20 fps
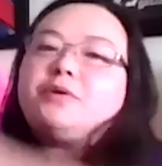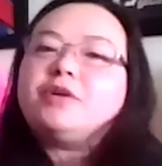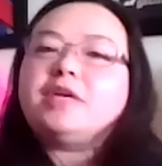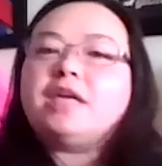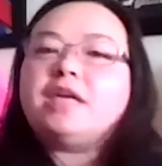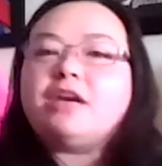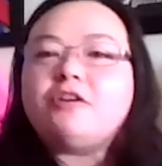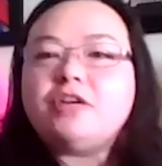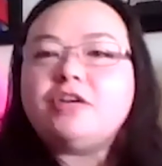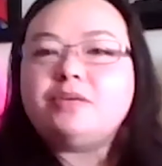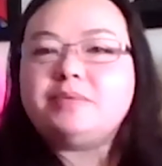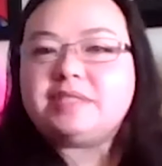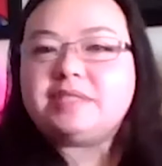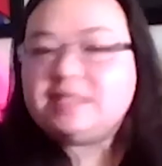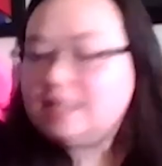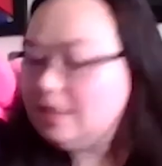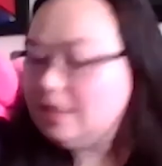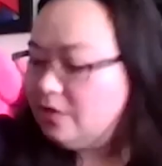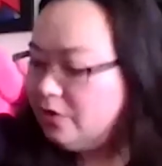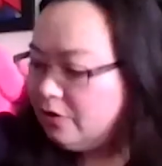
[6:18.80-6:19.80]
here, you would
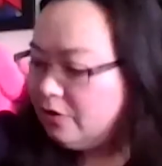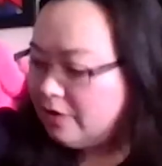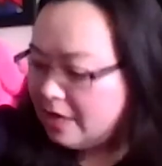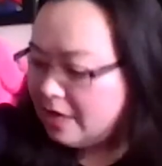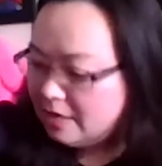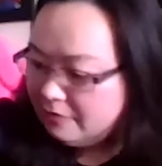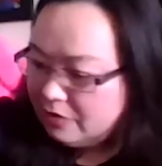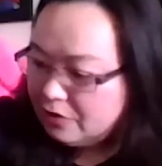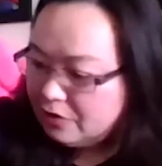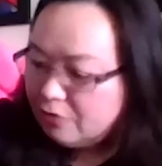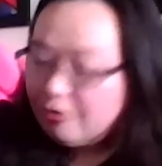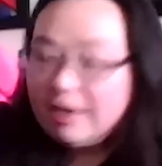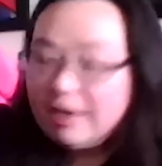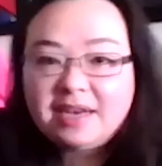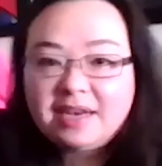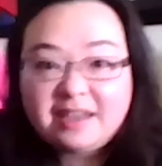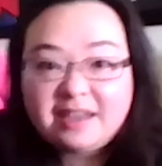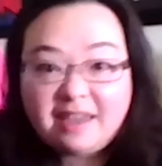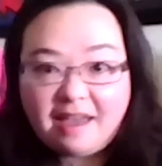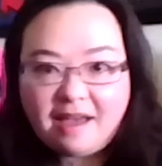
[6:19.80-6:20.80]
see the kind of the
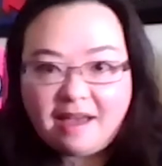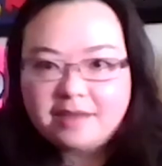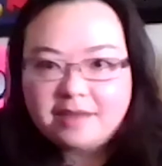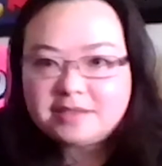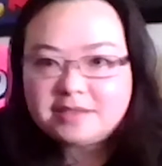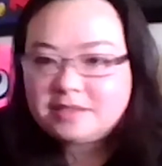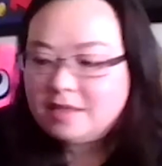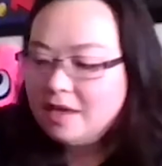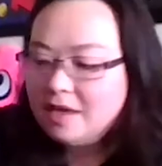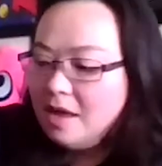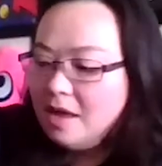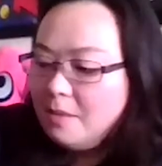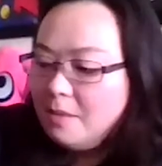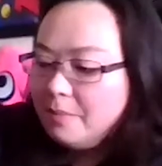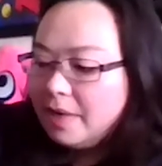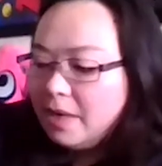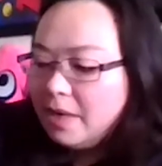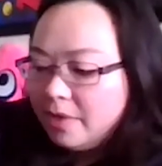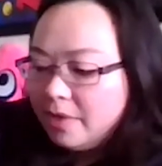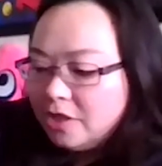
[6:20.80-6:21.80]
green cast, but
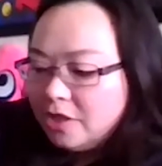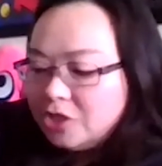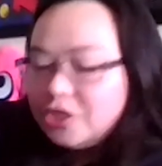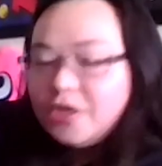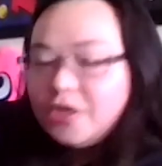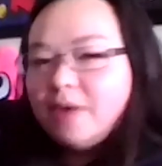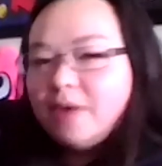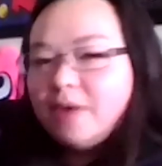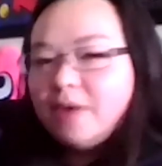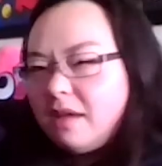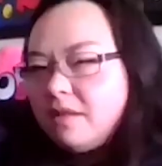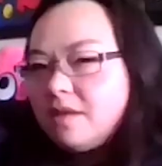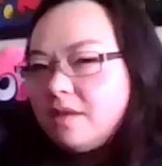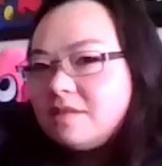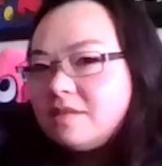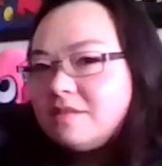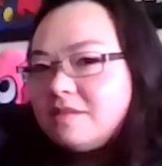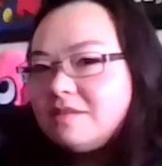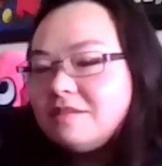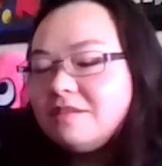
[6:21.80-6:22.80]
I want to show you how
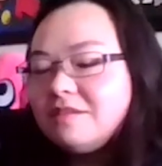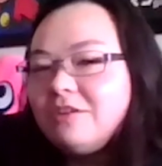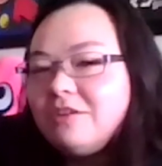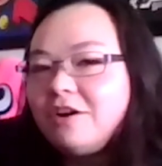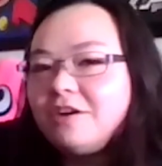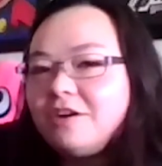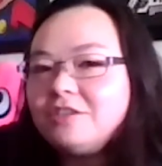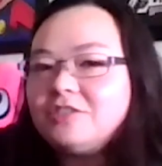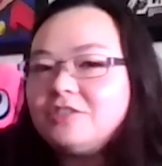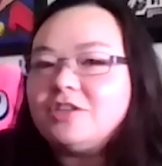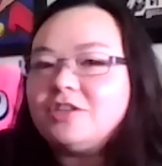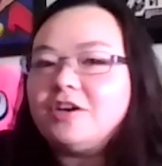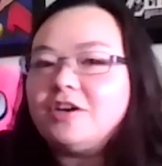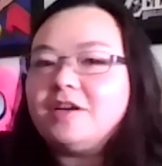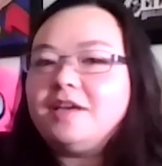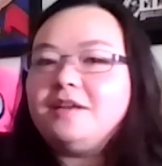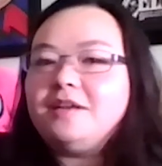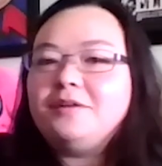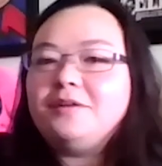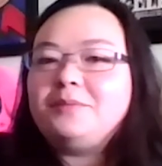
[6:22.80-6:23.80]
this yarn
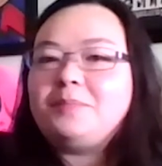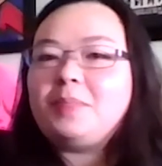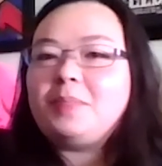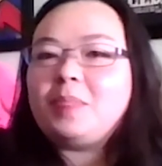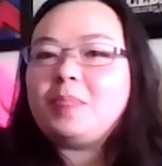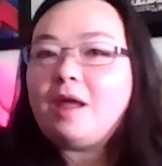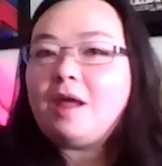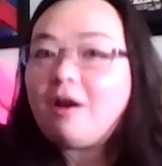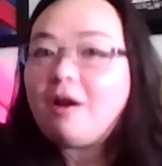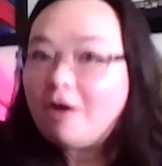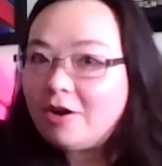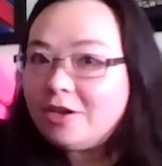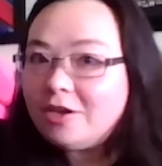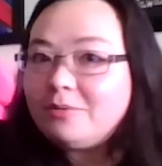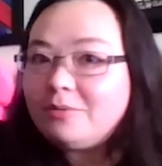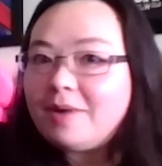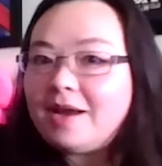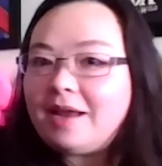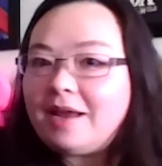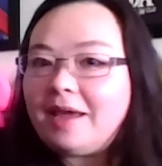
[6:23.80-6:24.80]
started. Are you
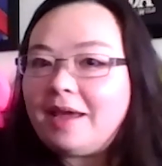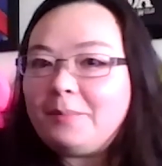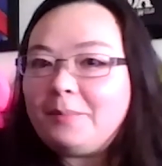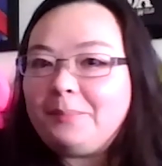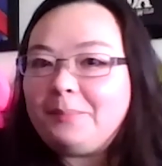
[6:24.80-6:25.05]
ready?